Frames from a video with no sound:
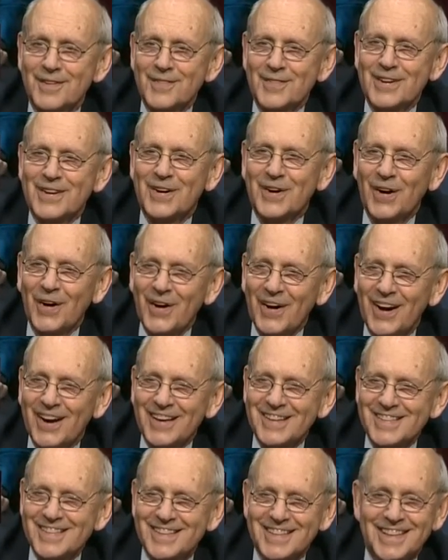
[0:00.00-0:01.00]

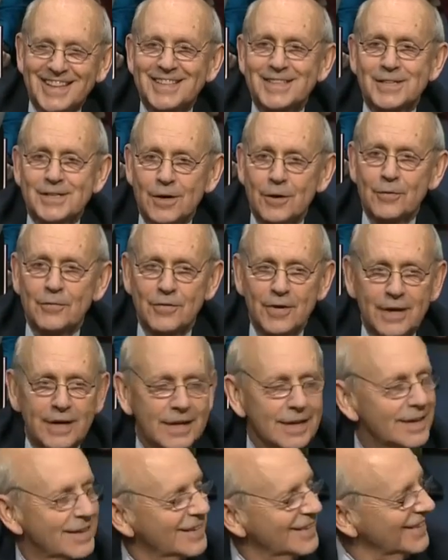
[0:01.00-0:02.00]
because it's so
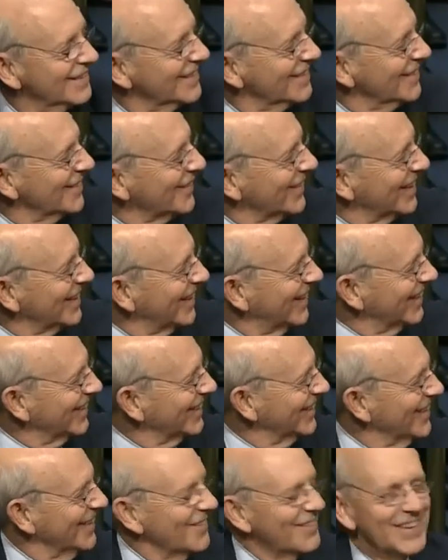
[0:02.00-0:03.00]
funny. When
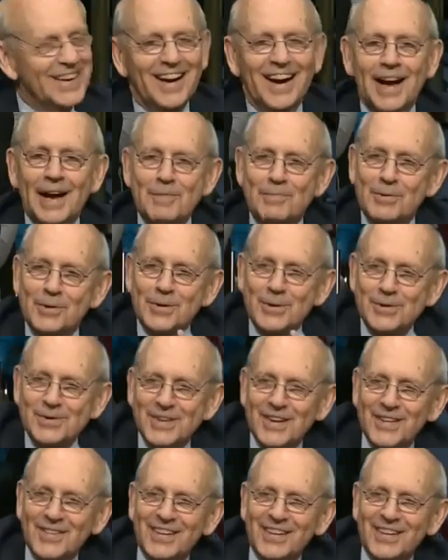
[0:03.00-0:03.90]
I produce